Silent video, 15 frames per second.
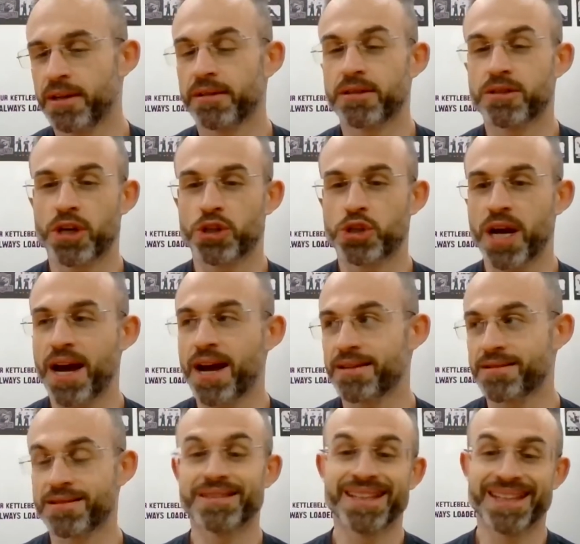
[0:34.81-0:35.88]
such
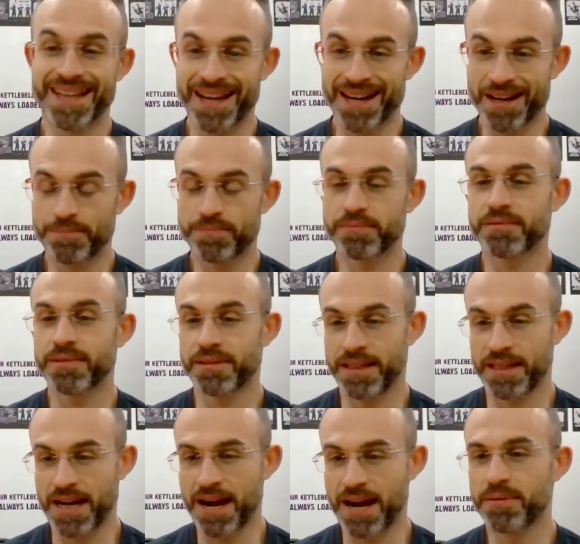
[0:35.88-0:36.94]
as the get up,
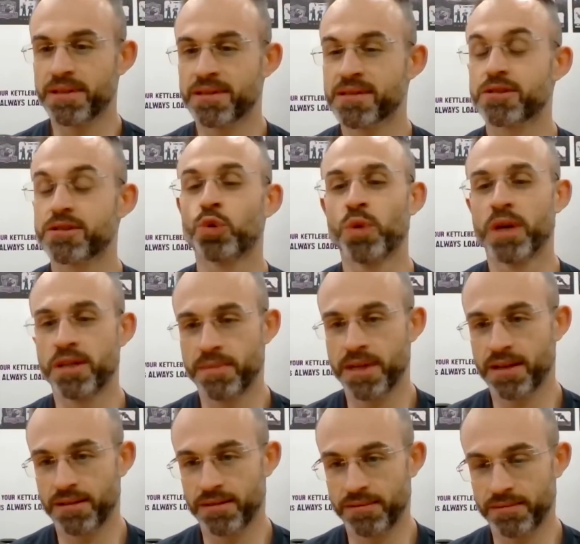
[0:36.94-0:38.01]
it happens, the
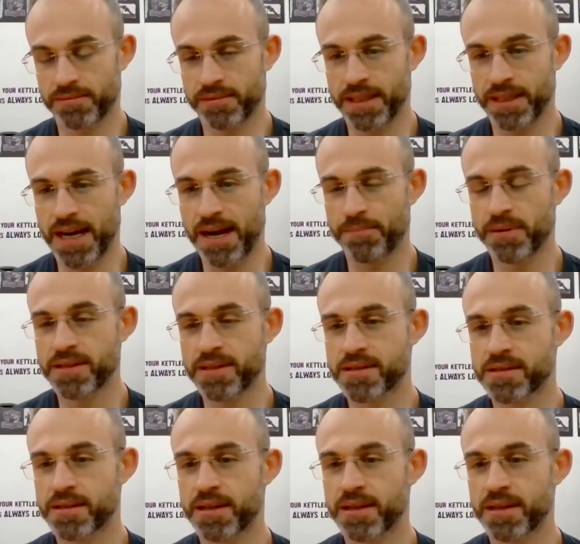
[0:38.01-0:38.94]
windmill, it happens,